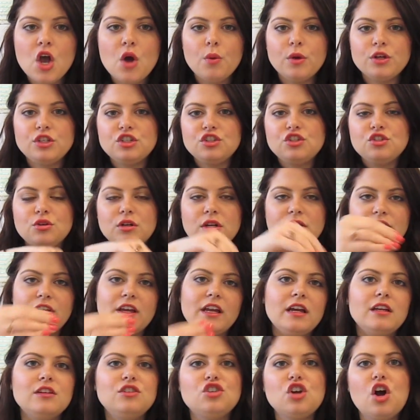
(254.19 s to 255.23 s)
which is sort of
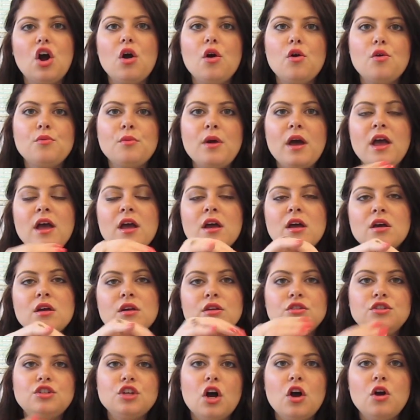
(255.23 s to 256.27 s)
like a
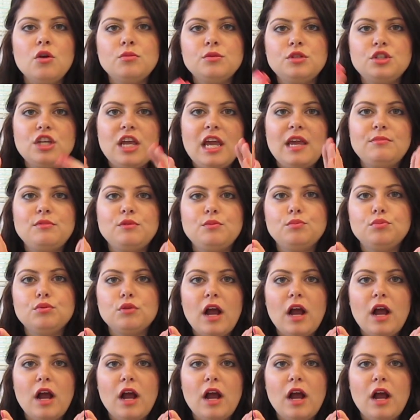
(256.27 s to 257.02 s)
dome-shaped